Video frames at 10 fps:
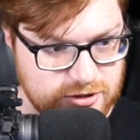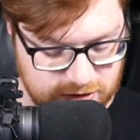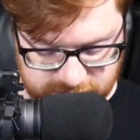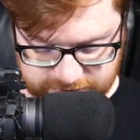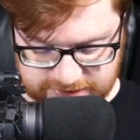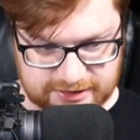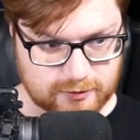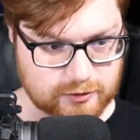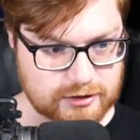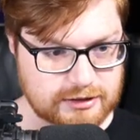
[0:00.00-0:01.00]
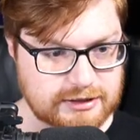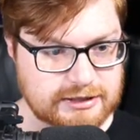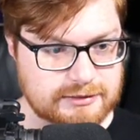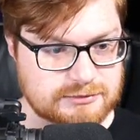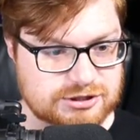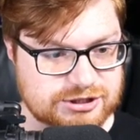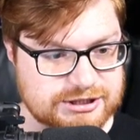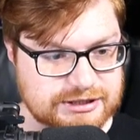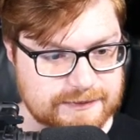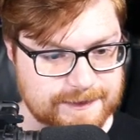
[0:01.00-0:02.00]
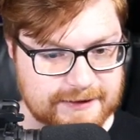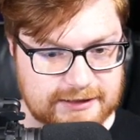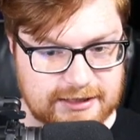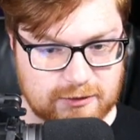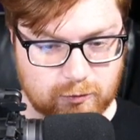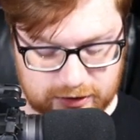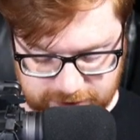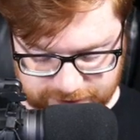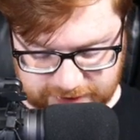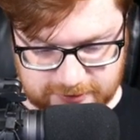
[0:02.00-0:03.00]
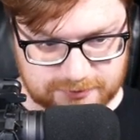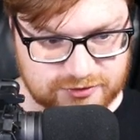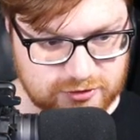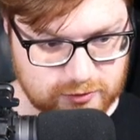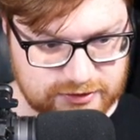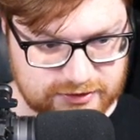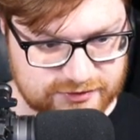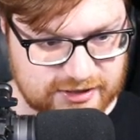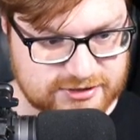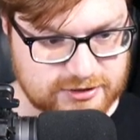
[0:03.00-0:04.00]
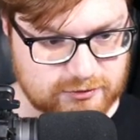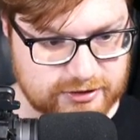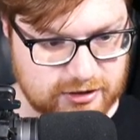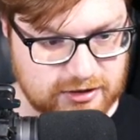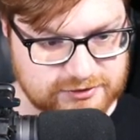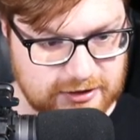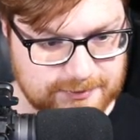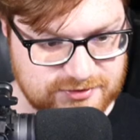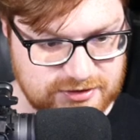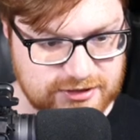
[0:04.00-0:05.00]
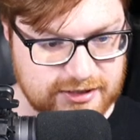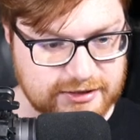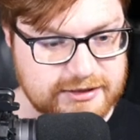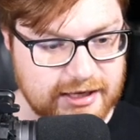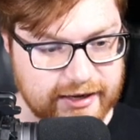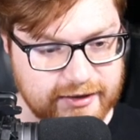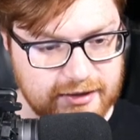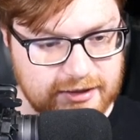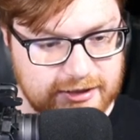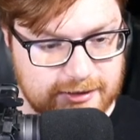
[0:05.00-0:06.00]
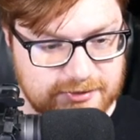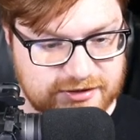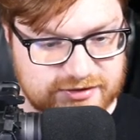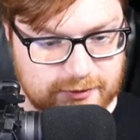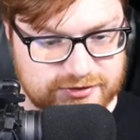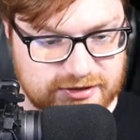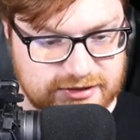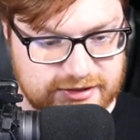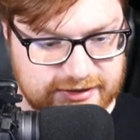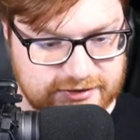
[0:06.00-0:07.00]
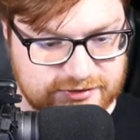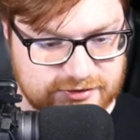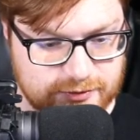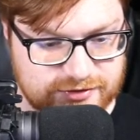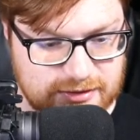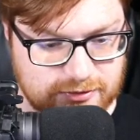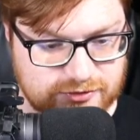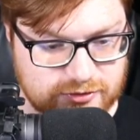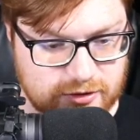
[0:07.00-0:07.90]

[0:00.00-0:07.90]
on our machine. Uh, what I'll end up doing is actually run autopsy yet again, because that was kind of nice. It was able to go